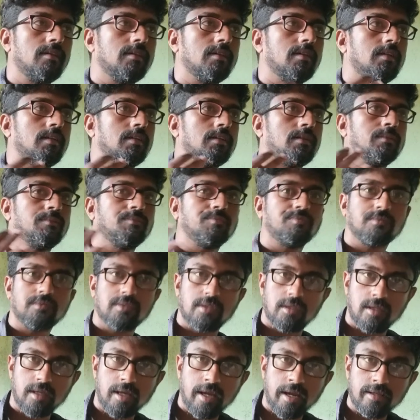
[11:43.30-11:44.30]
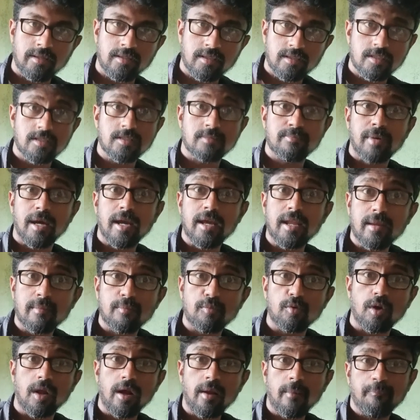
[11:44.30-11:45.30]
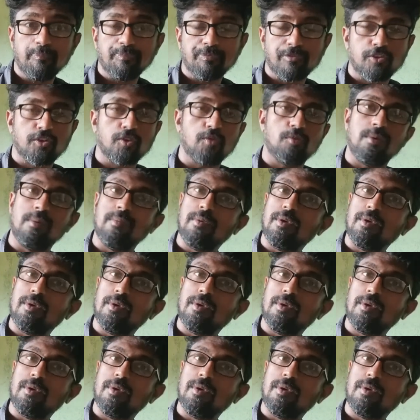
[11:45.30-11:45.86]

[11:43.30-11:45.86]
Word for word: um, and this is Byrapura so we'll,